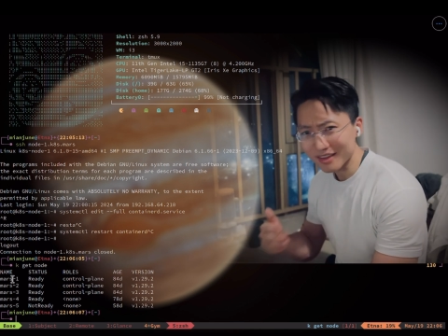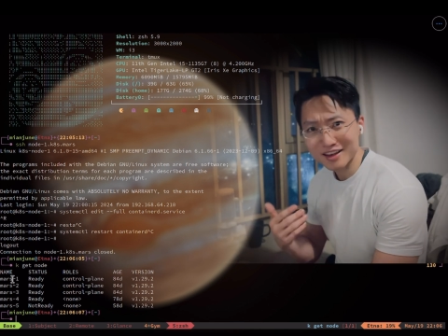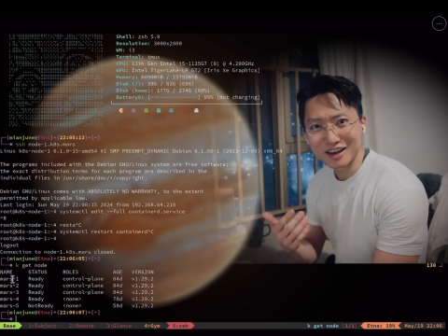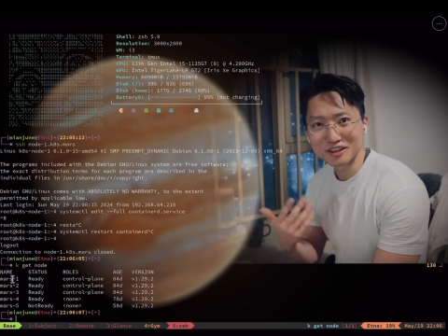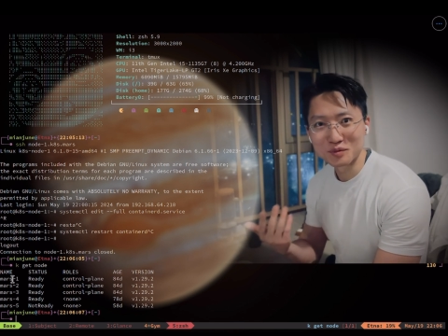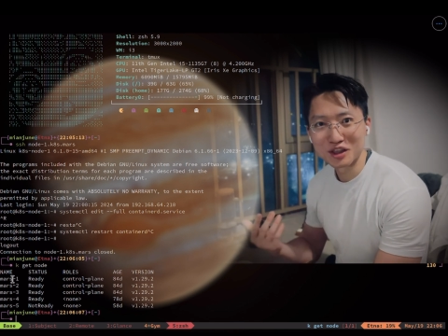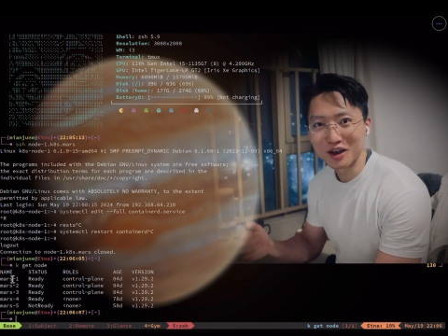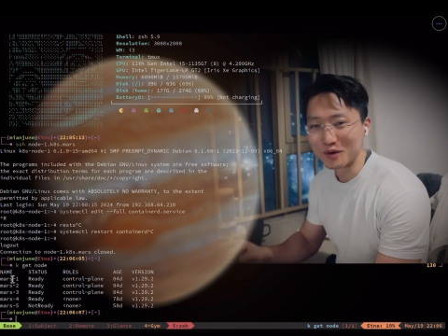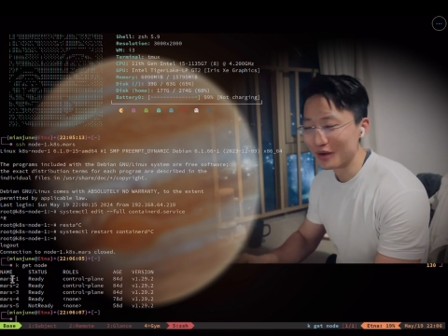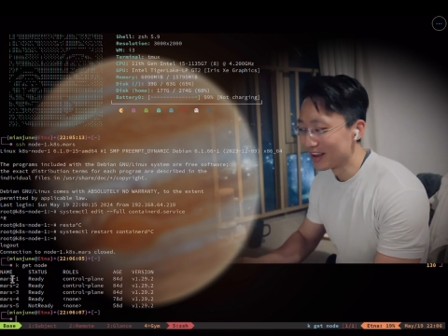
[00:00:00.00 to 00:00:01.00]
As we
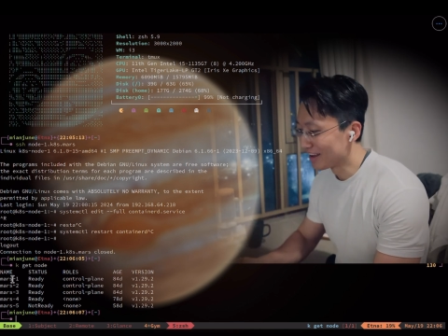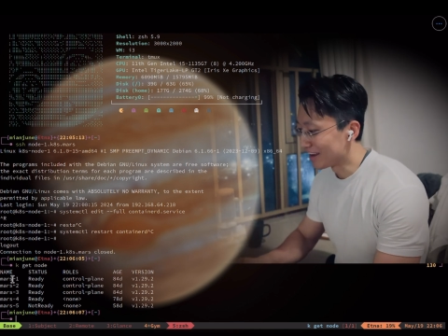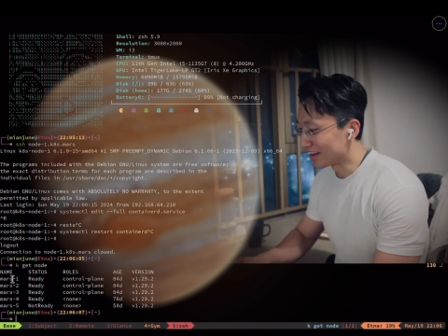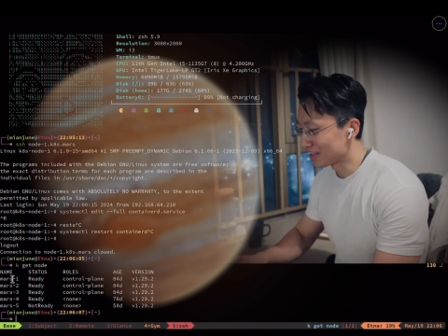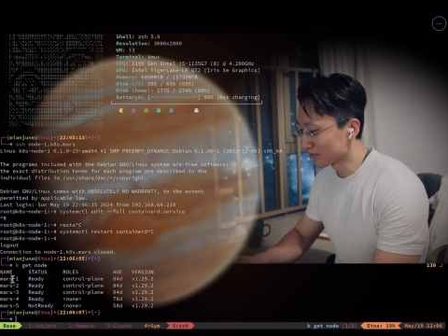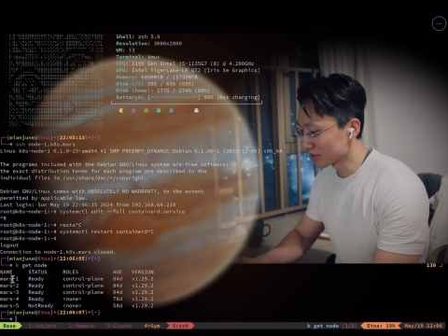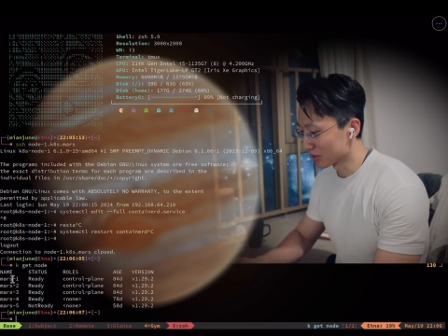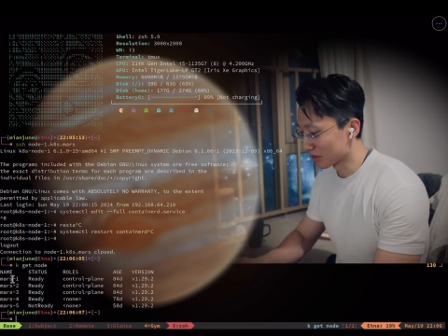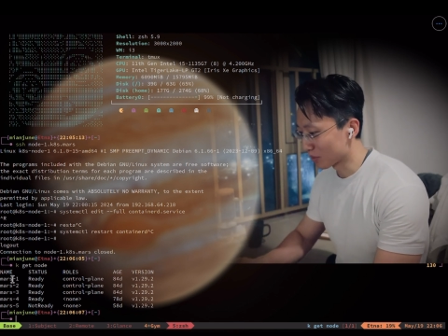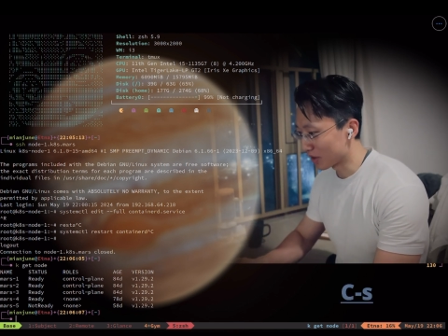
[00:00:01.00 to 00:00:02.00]
know, in Tmux we
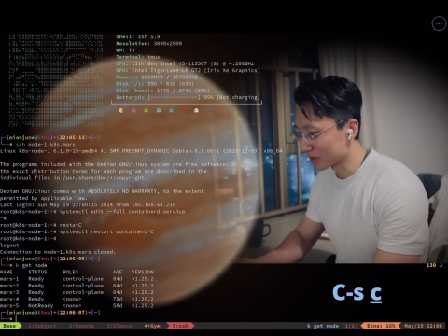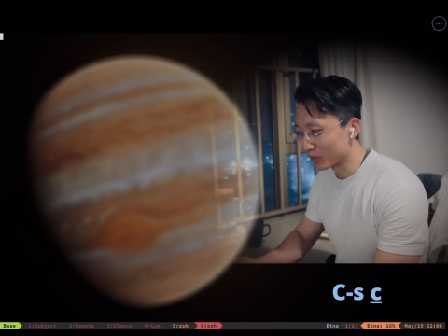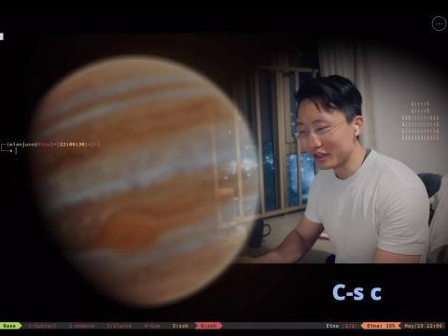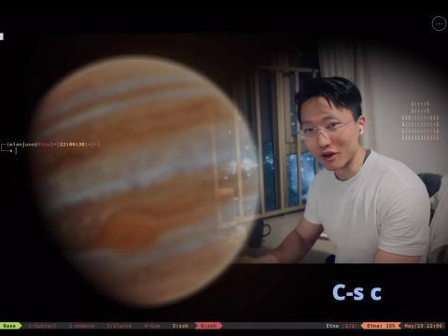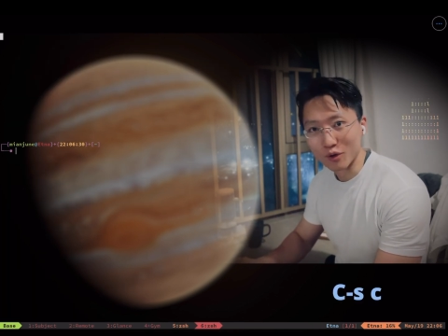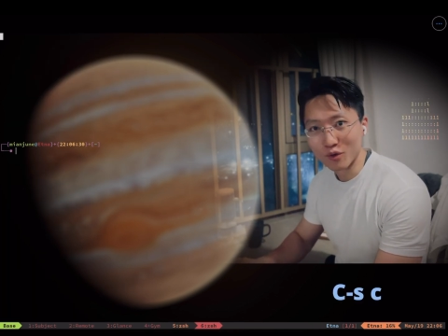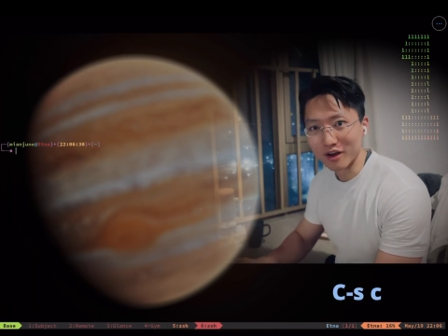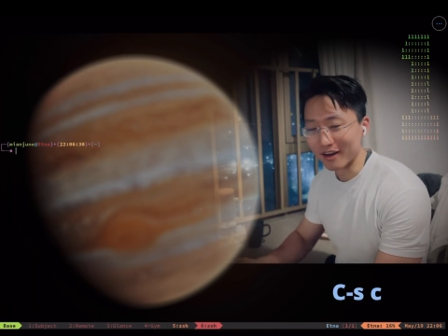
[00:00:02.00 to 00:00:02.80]
can create a window